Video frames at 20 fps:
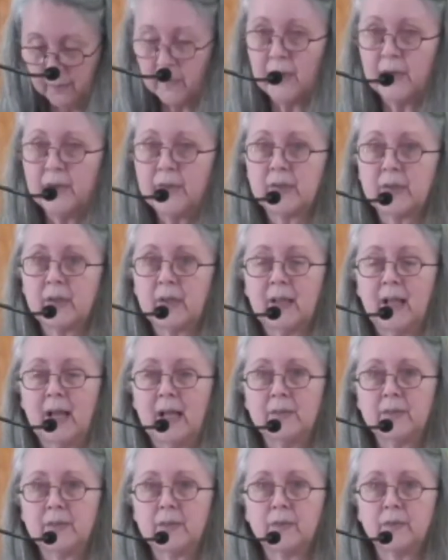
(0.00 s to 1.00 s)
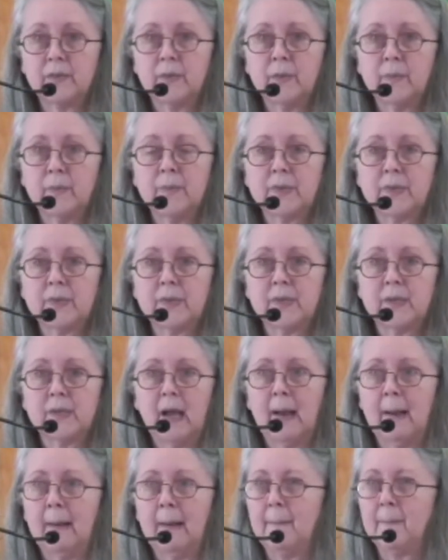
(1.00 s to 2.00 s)
marginalized groups.
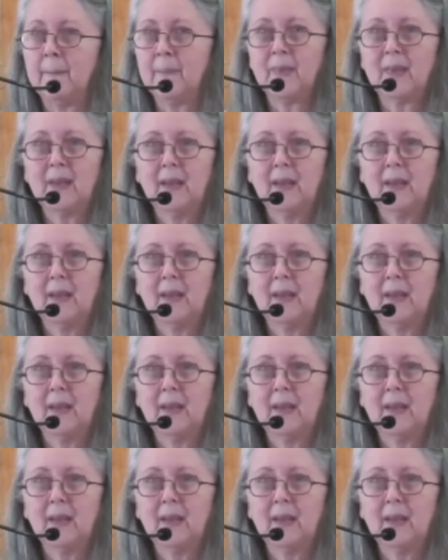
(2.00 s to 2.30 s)
Um,